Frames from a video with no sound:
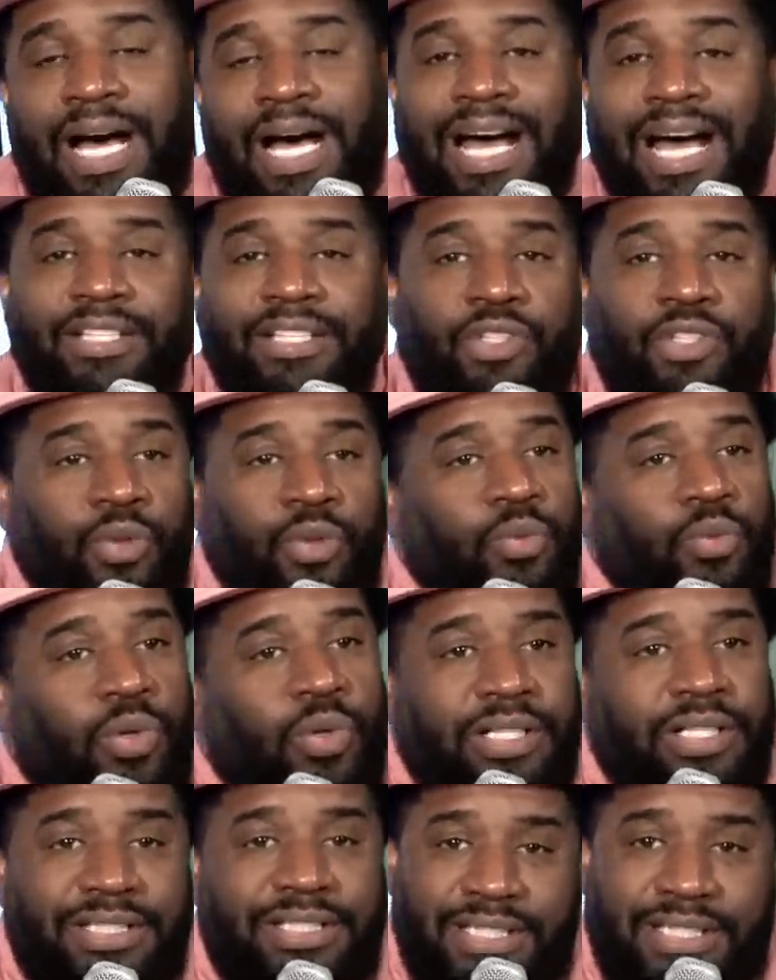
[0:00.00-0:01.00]
But I
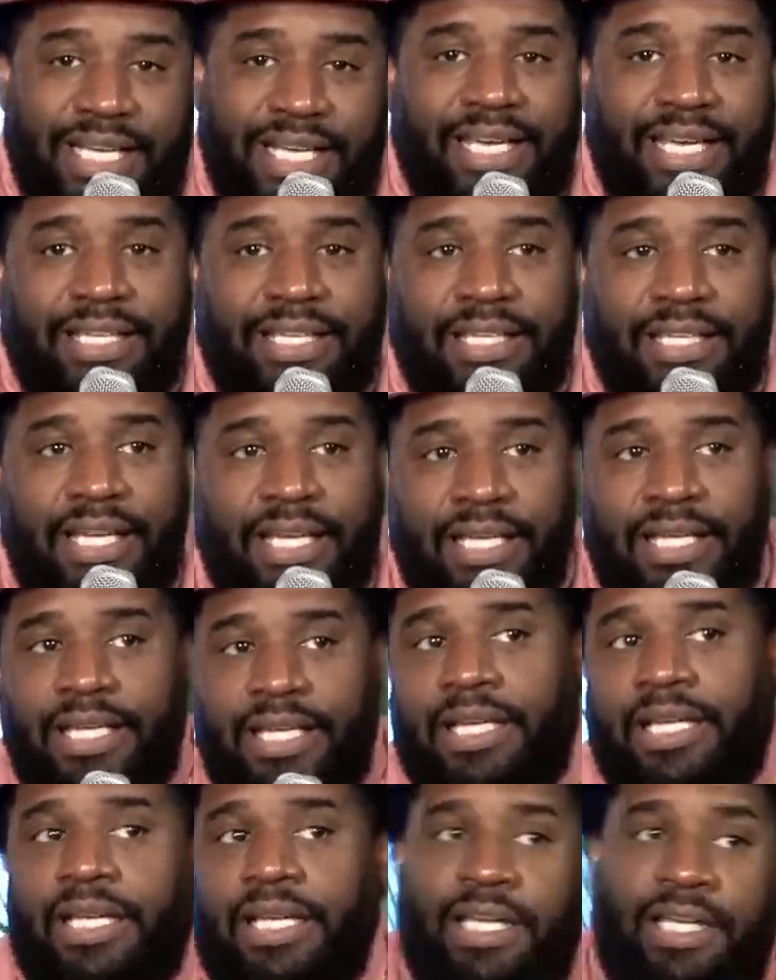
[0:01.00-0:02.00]
do want to say,
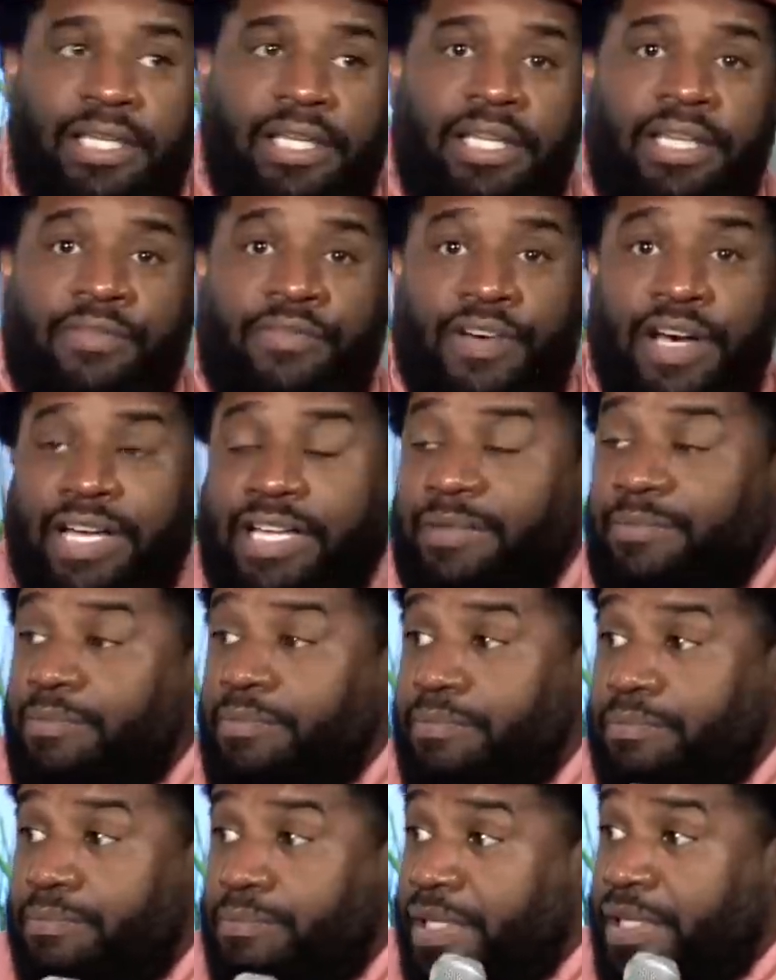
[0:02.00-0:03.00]
if
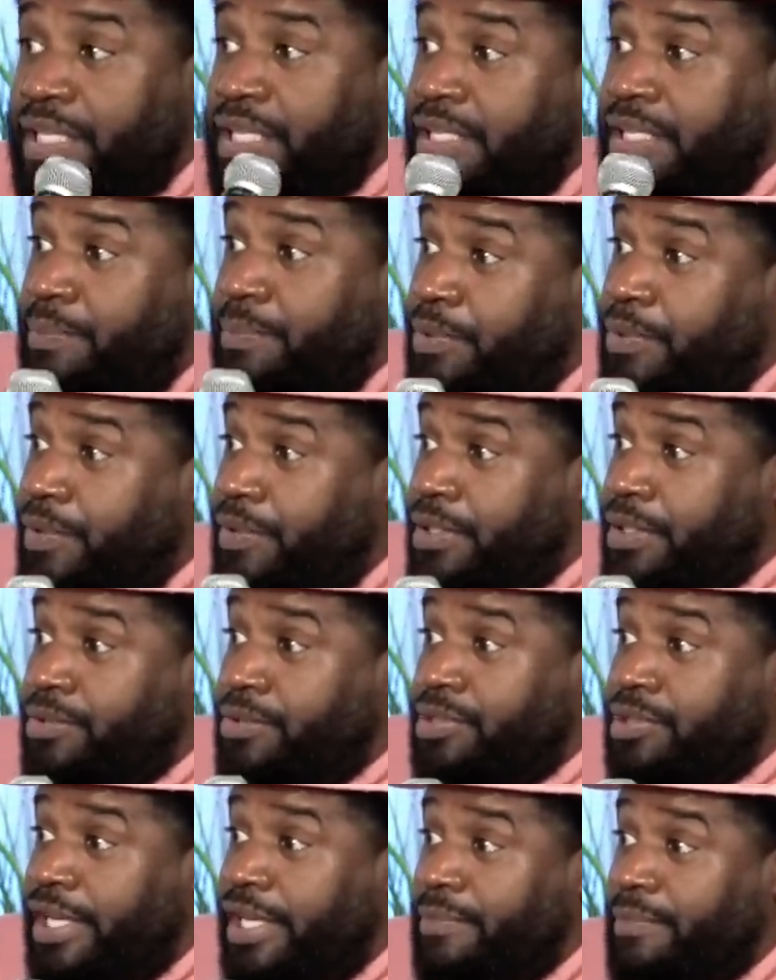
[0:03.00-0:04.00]
I can bring a
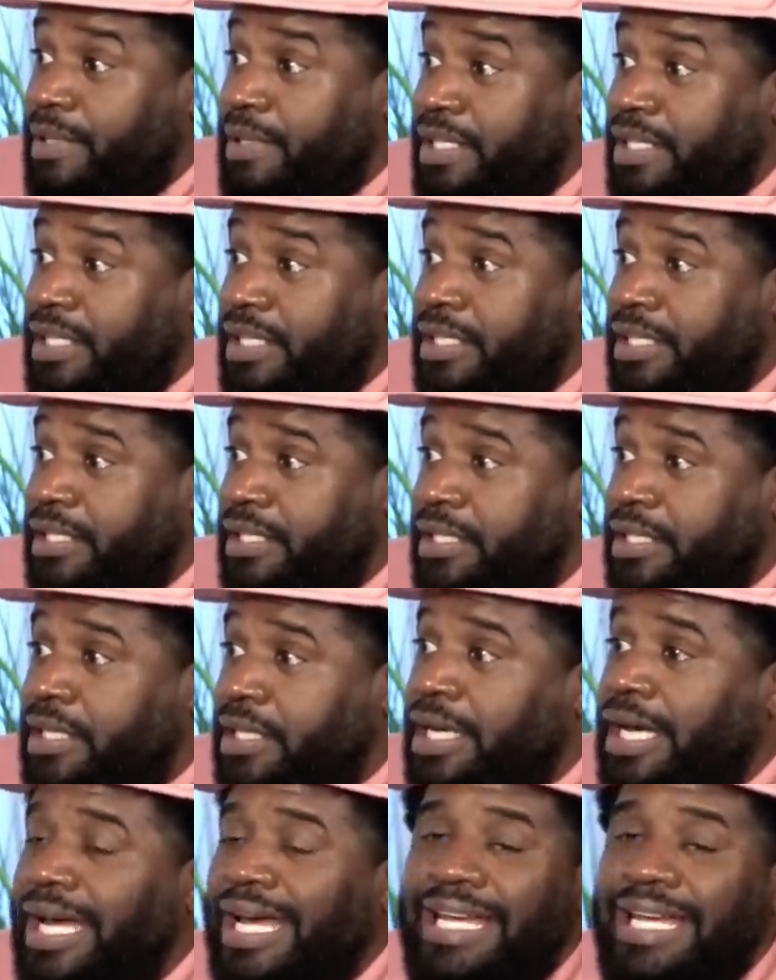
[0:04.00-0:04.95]
hypocritical statement in,